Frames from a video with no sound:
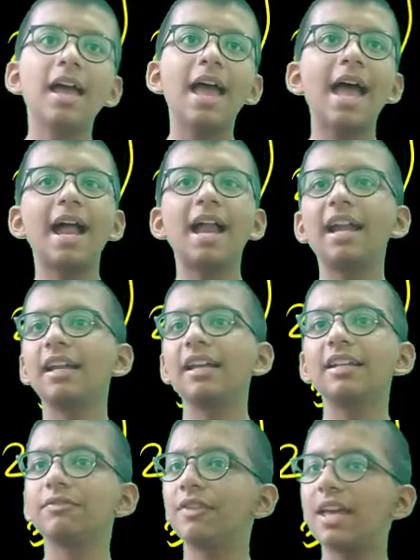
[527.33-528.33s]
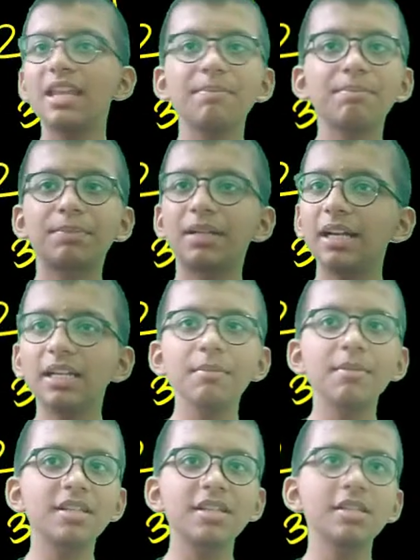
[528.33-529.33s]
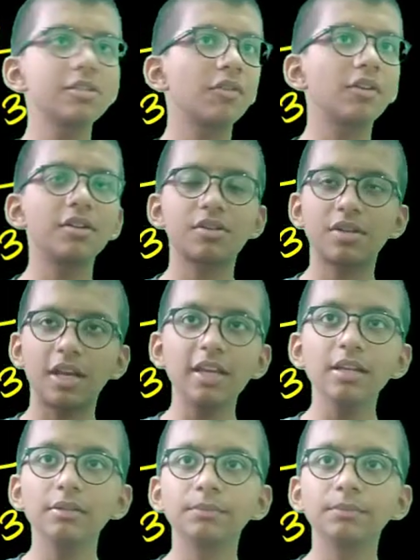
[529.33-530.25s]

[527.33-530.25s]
and pretty much easy to understand.